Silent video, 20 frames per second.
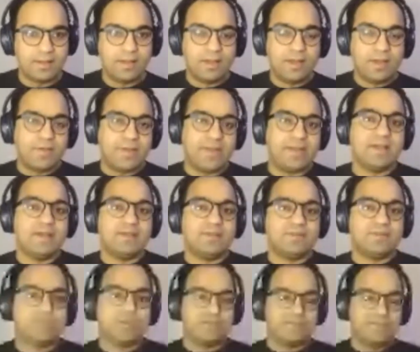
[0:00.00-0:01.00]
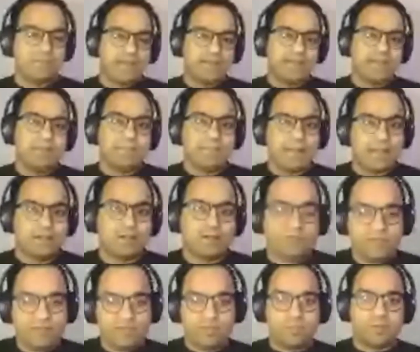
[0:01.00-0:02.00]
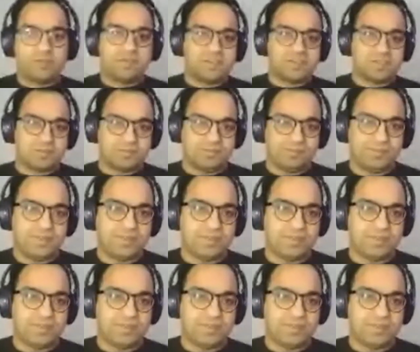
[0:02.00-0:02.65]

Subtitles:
Right. So if you look at the impact of weak supervision,